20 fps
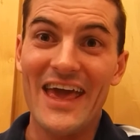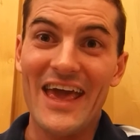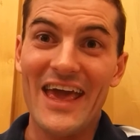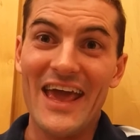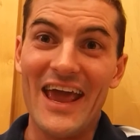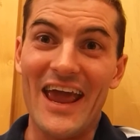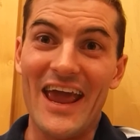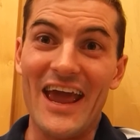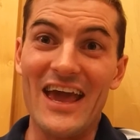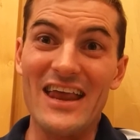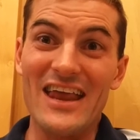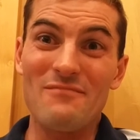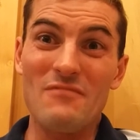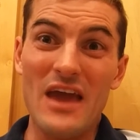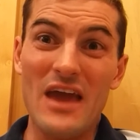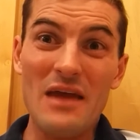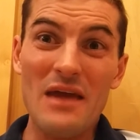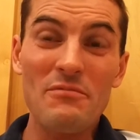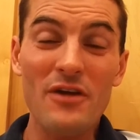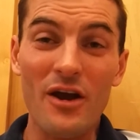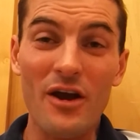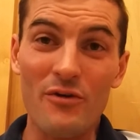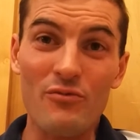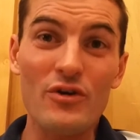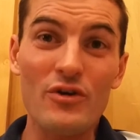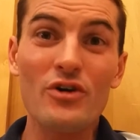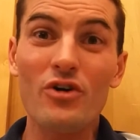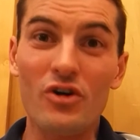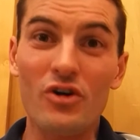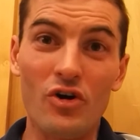and maybe our
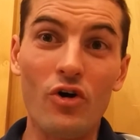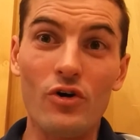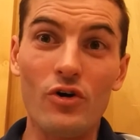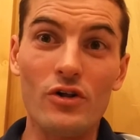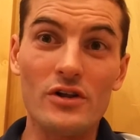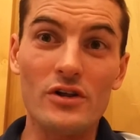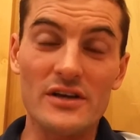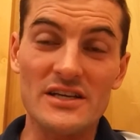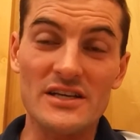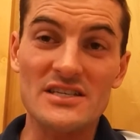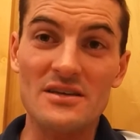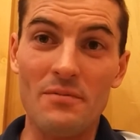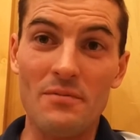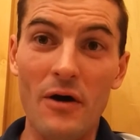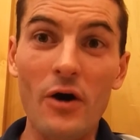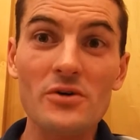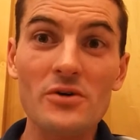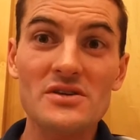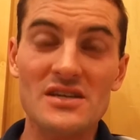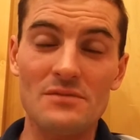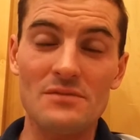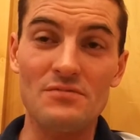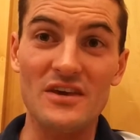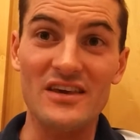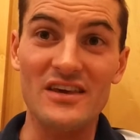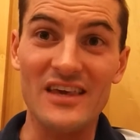real goal is supposed to be